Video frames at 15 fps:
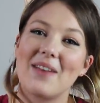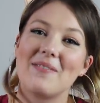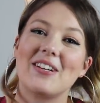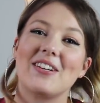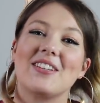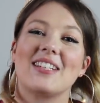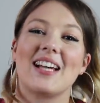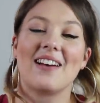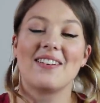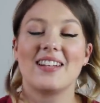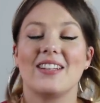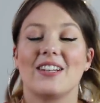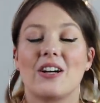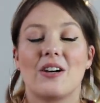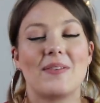Let me know down
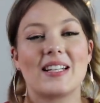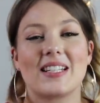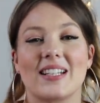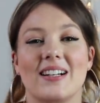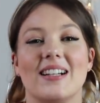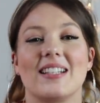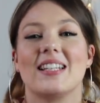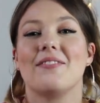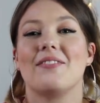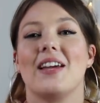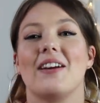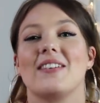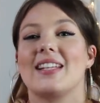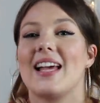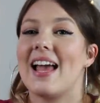in the comments, guys, if
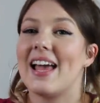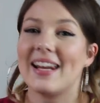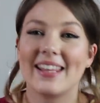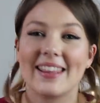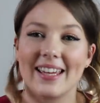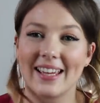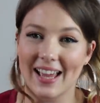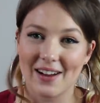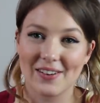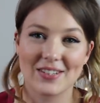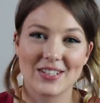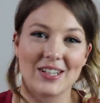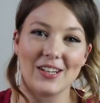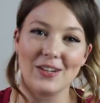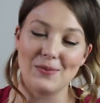there is anything
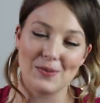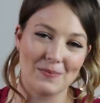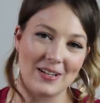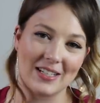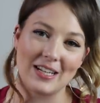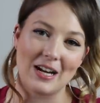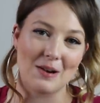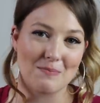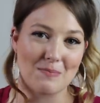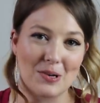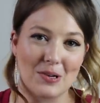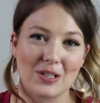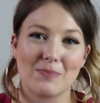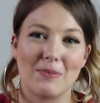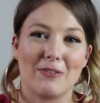else that you want me to
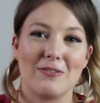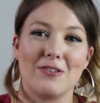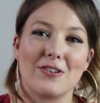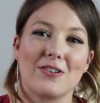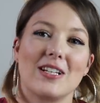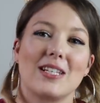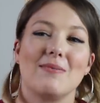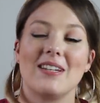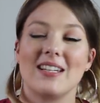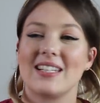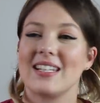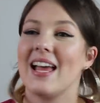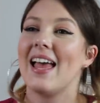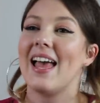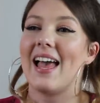unbox before
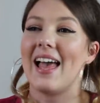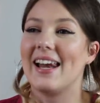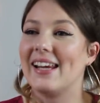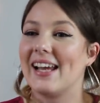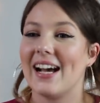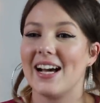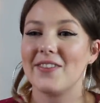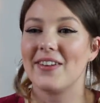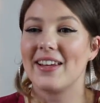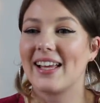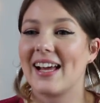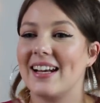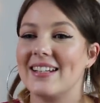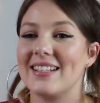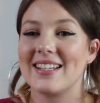Christmas. Any
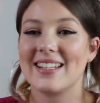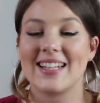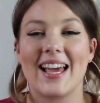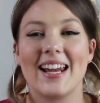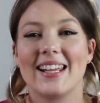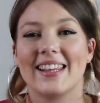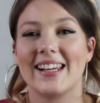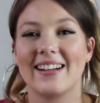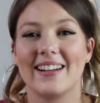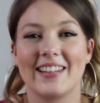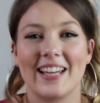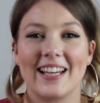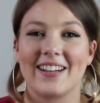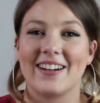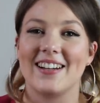advent calendars, anything
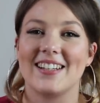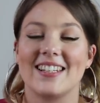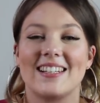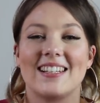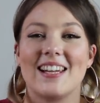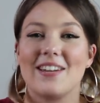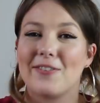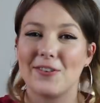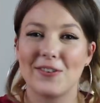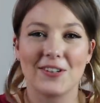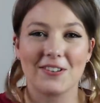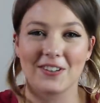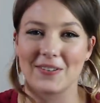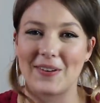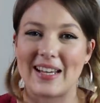like that, guys, just leave all
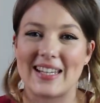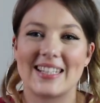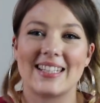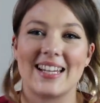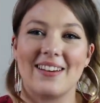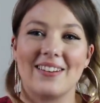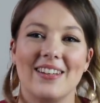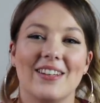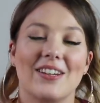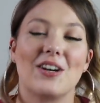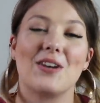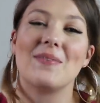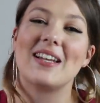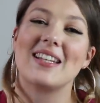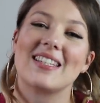your requests down in the
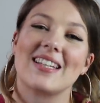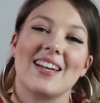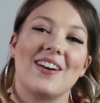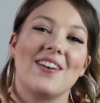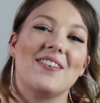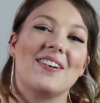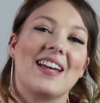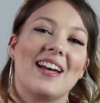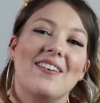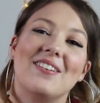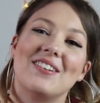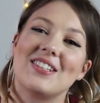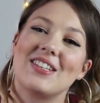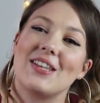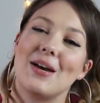comments and I will get
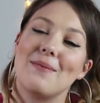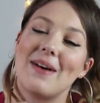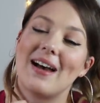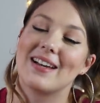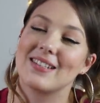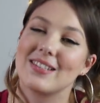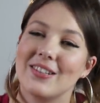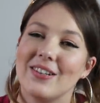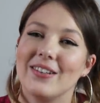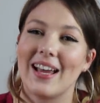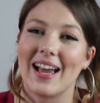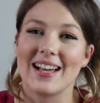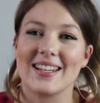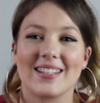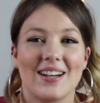onto them as
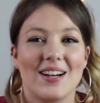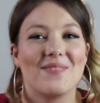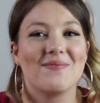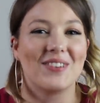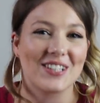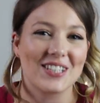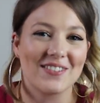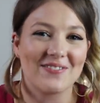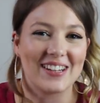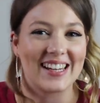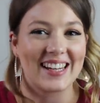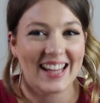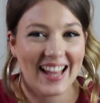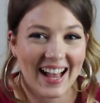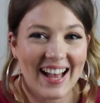soon as I possibly
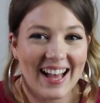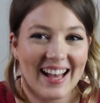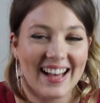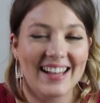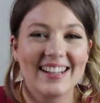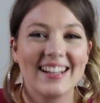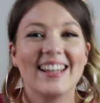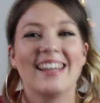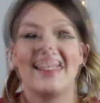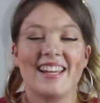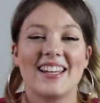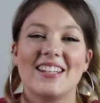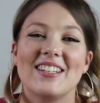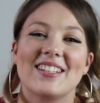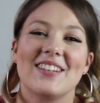can.
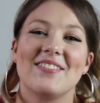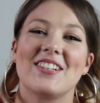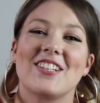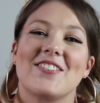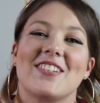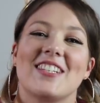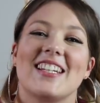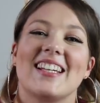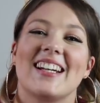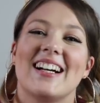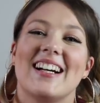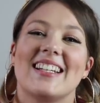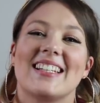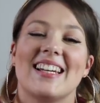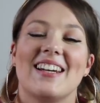Thank you so much for watching,
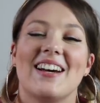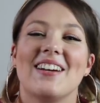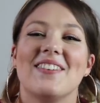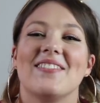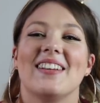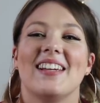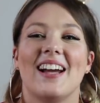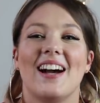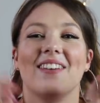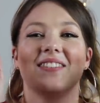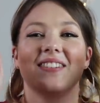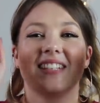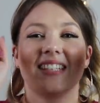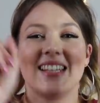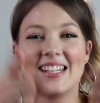guys, and hopefully I
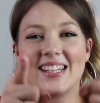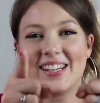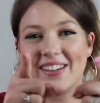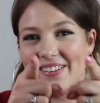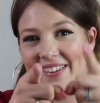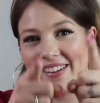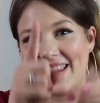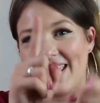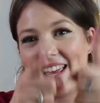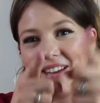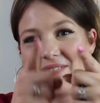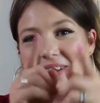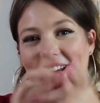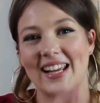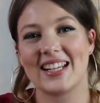will see you
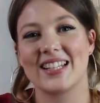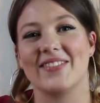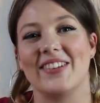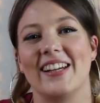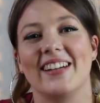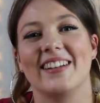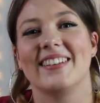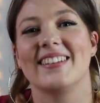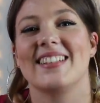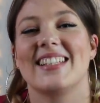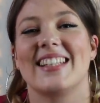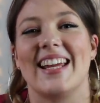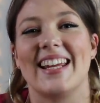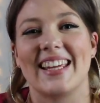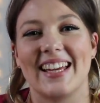in my next video.
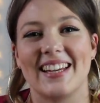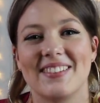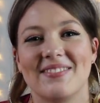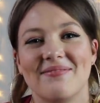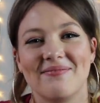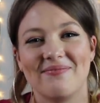Take care.